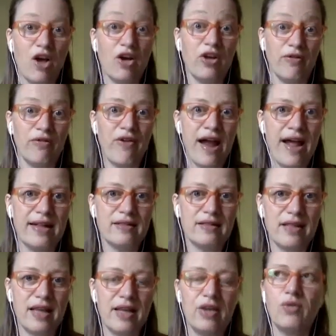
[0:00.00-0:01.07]
all your friends
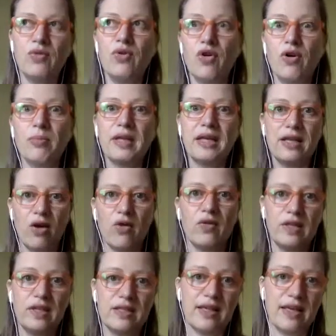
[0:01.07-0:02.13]
that you normally
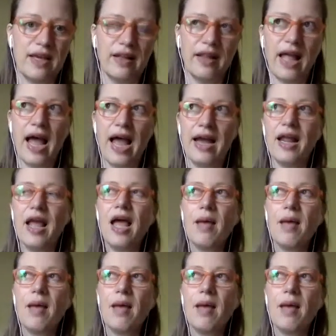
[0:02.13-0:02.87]
only see online.